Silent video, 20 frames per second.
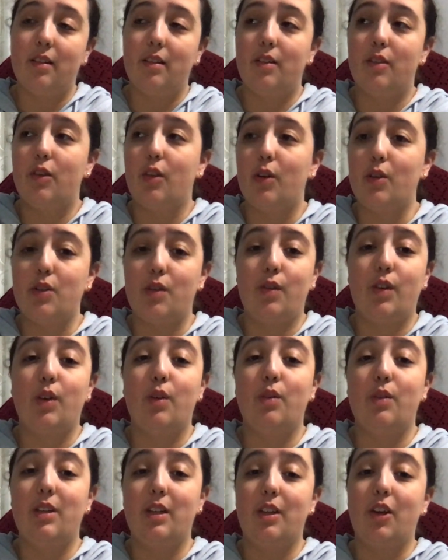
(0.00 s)
those of you
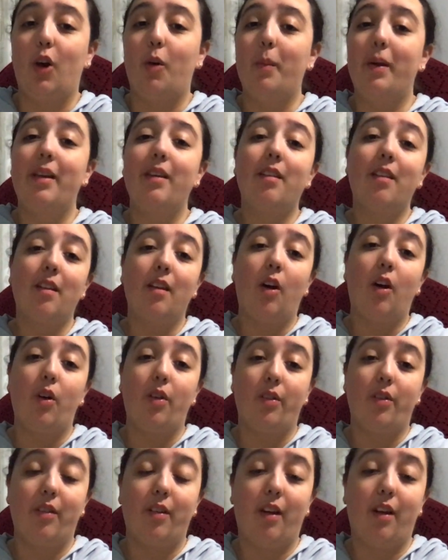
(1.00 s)
who did comment
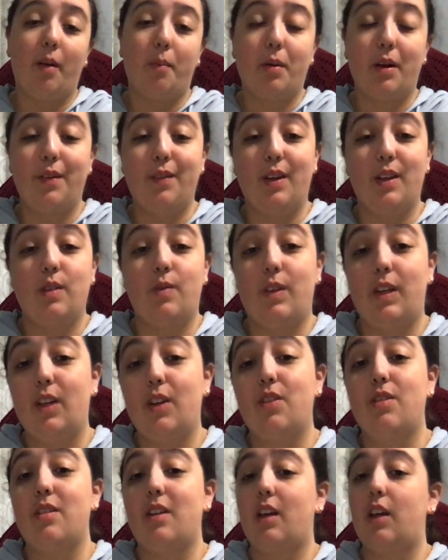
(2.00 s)
on previous
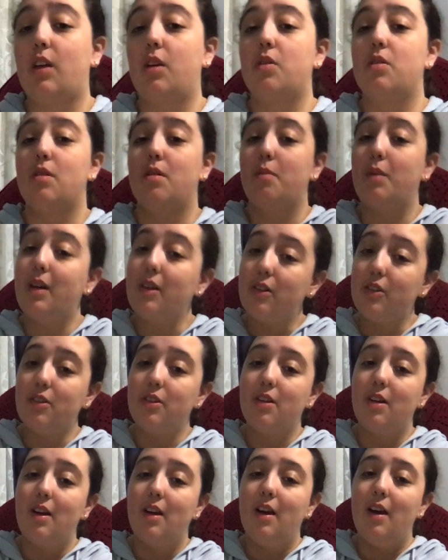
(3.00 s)
videos, thank you so much.
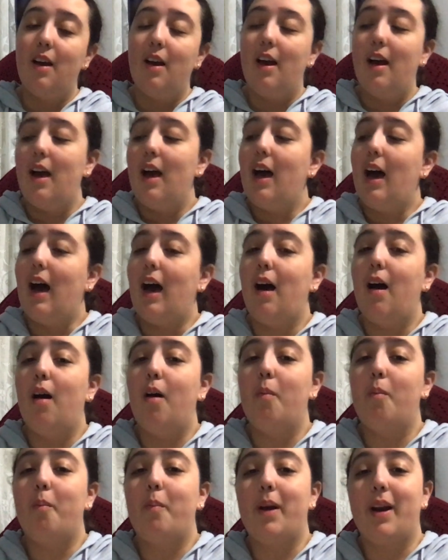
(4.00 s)

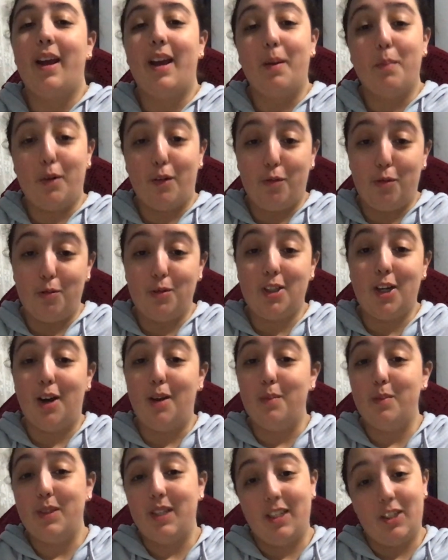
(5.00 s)
but I am a
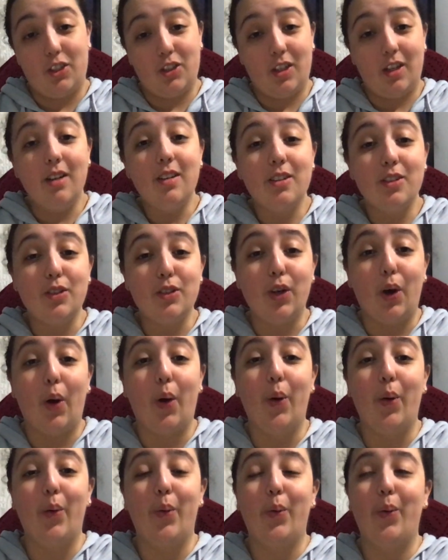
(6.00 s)
full-time teacher,
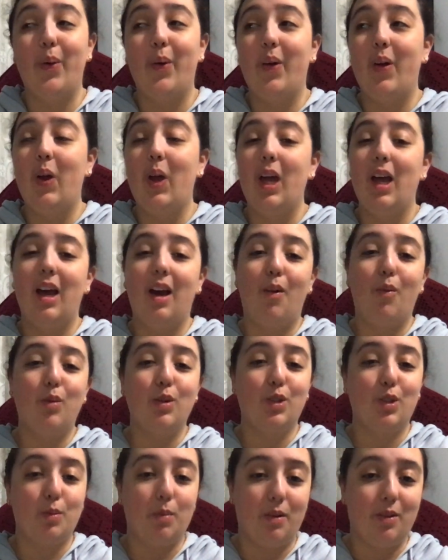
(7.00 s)
so
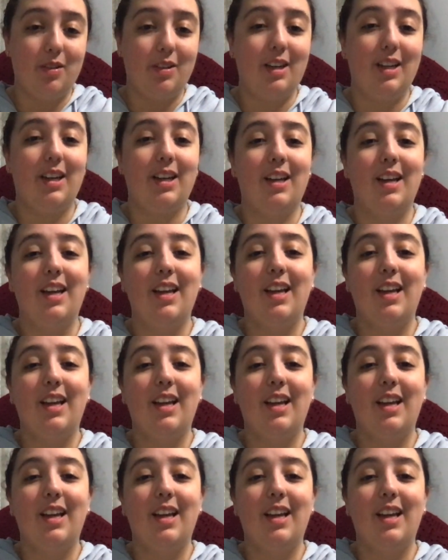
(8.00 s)
responding